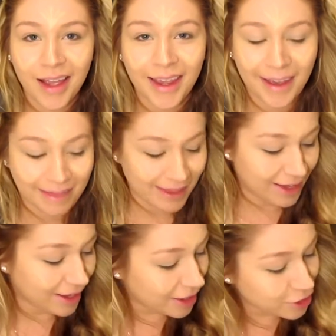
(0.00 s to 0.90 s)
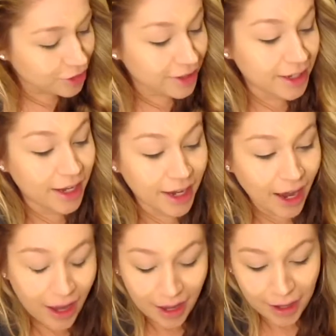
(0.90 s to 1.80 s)
can't think, under the
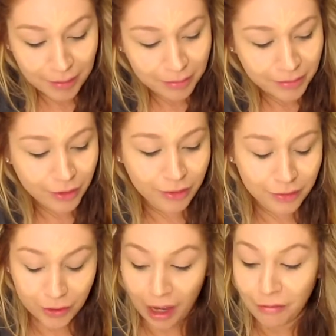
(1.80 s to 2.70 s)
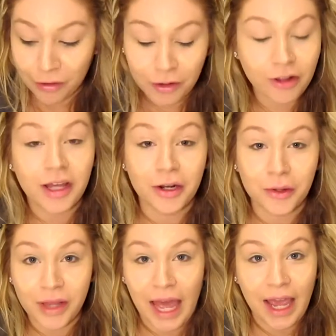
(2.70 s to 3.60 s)
CoverGirl in
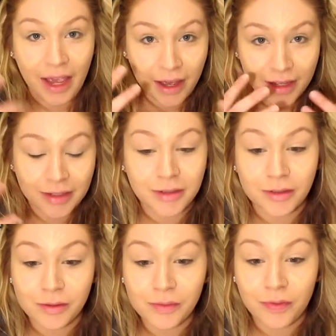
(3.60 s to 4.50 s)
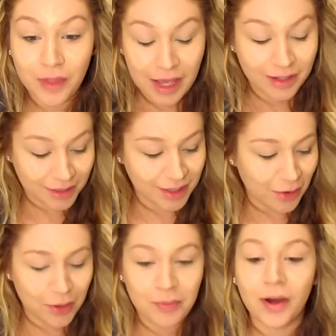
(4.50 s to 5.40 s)
LA things
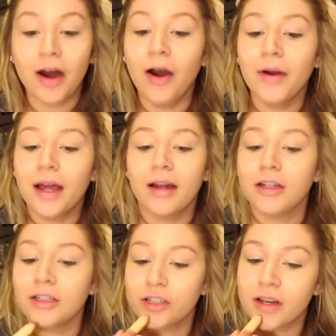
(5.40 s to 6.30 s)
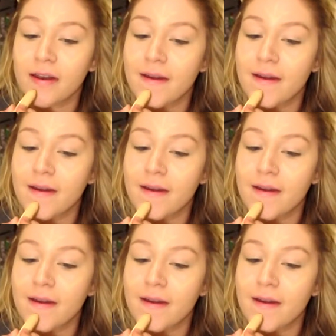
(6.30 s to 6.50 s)
that we put, and on a chip.